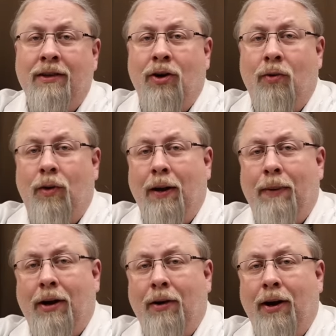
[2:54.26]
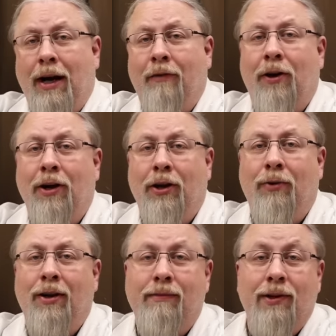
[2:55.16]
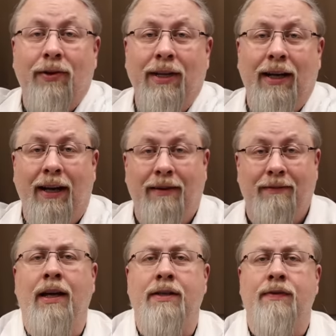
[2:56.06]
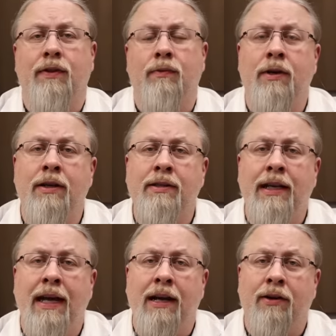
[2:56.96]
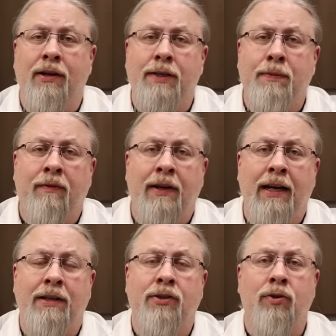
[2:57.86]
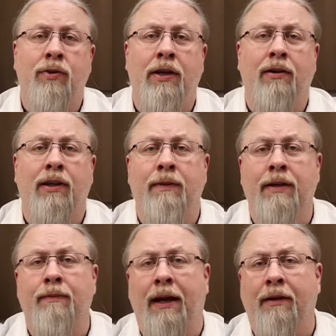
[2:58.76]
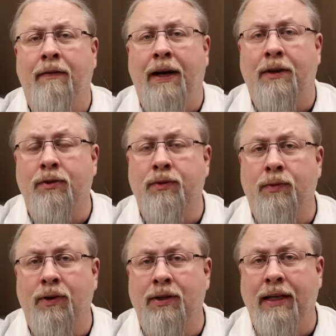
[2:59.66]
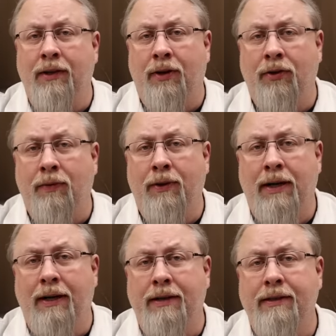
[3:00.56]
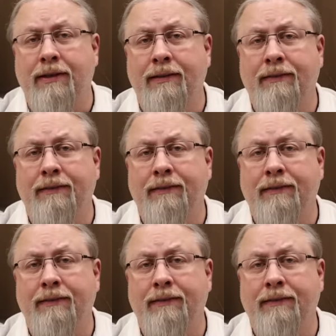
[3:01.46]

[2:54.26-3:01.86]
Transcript: don't want it powering off on you in the middle of the night. As for the warranty, Anker does provide a two year limited manufacturer's warranty on all their products.